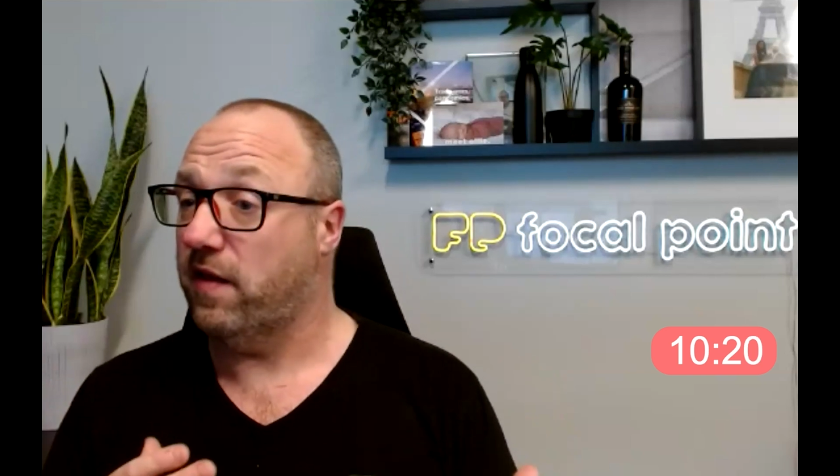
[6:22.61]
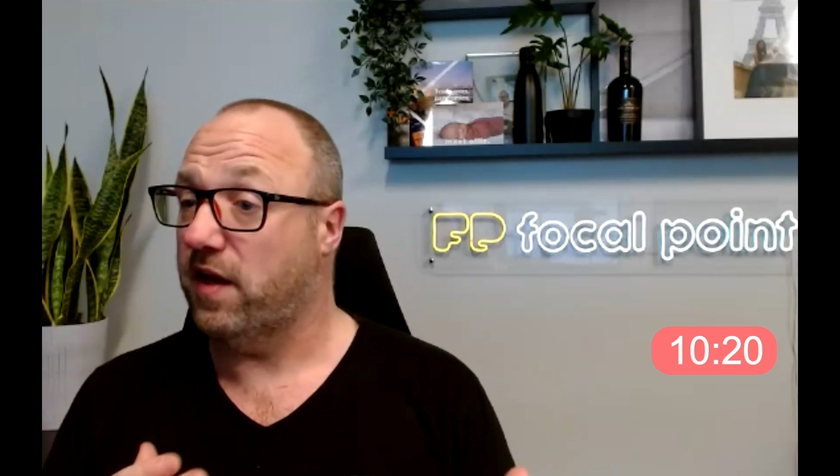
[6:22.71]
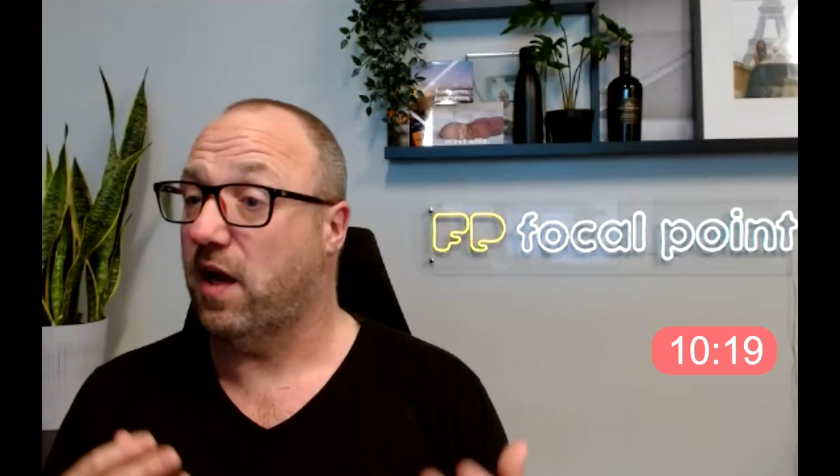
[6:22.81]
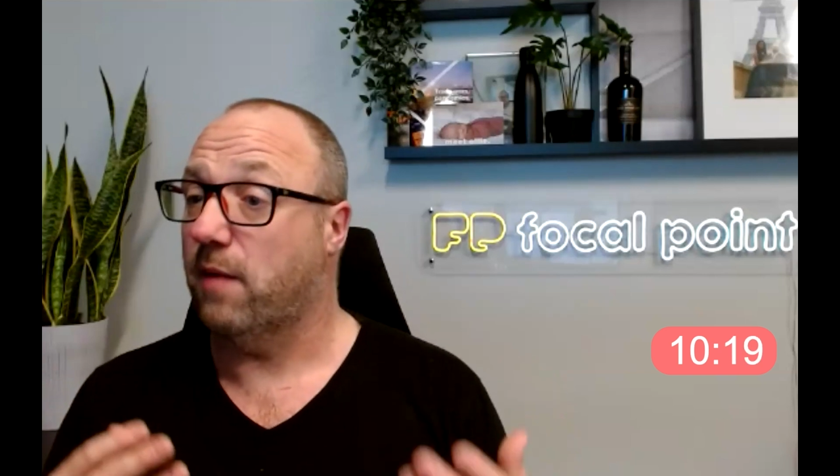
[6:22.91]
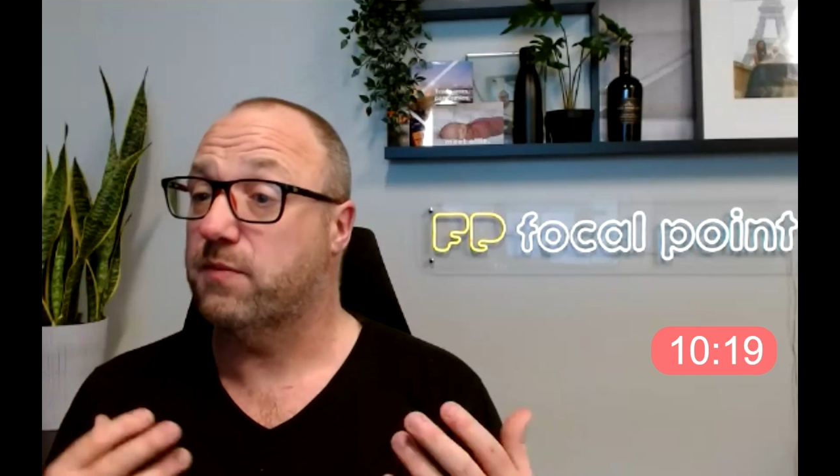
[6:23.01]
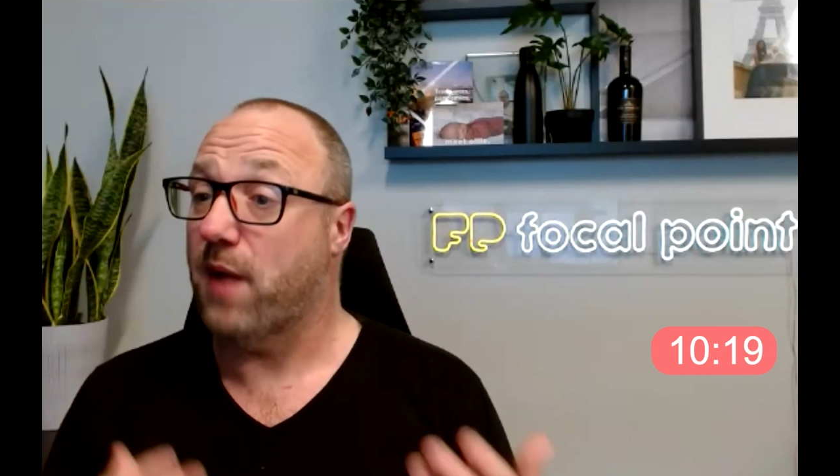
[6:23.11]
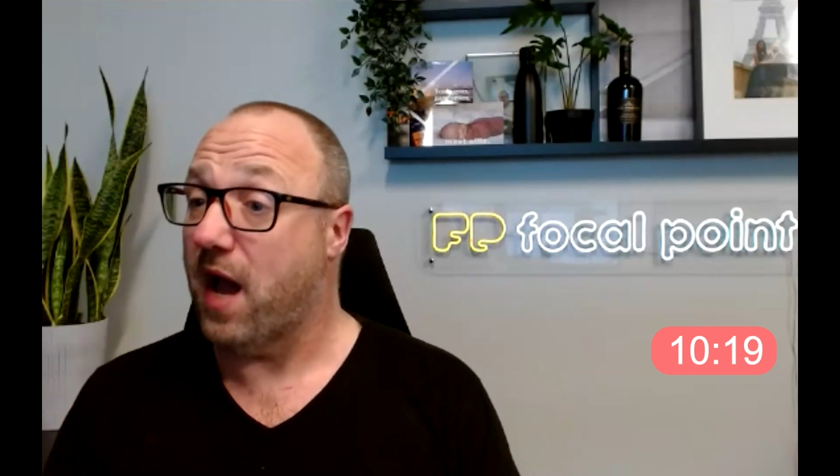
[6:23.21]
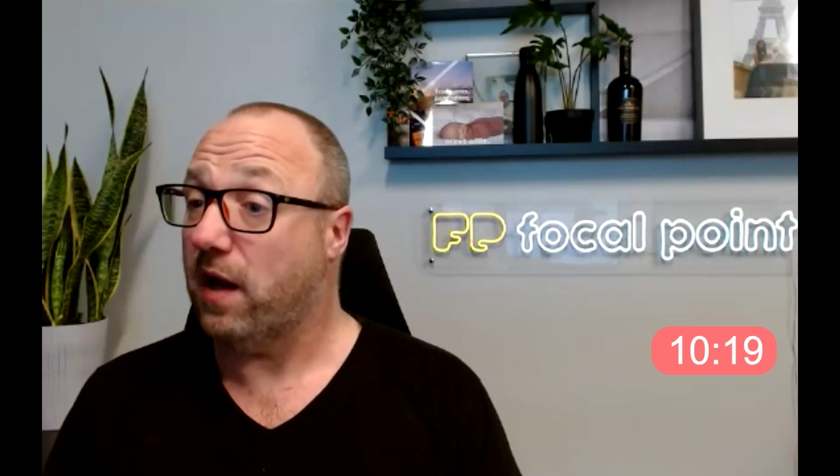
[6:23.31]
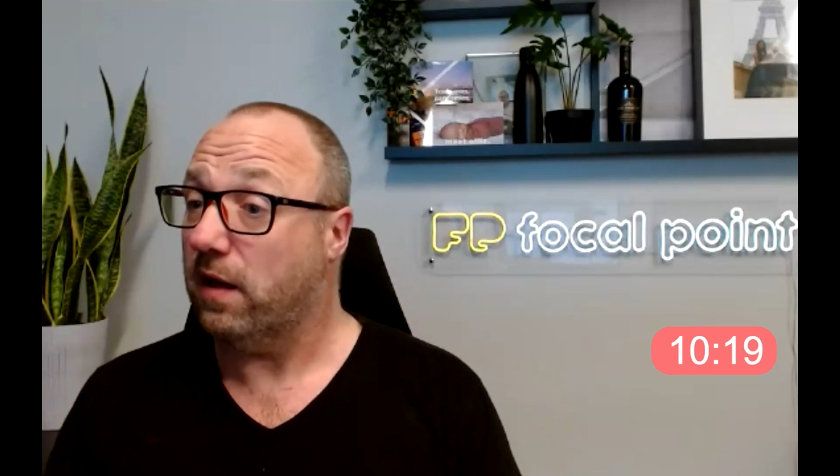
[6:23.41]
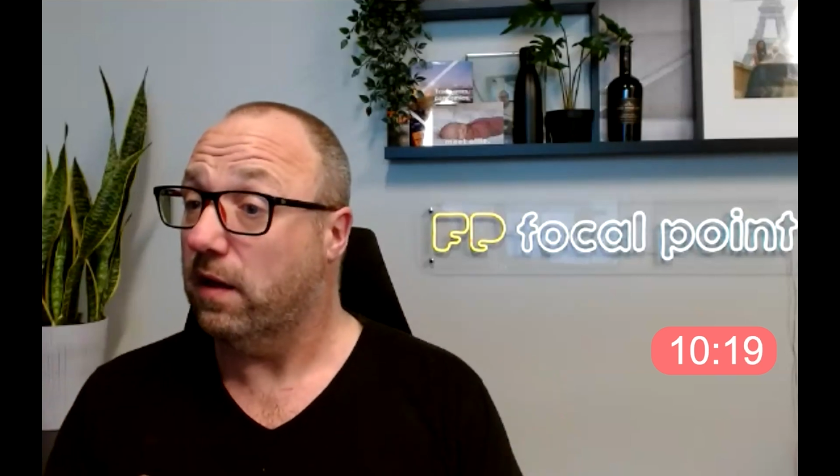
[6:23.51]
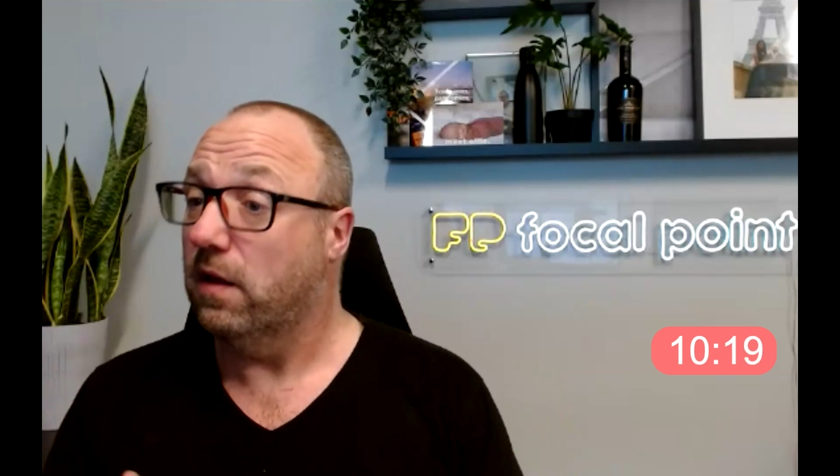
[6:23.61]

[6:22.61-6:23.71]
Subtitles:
that comes back,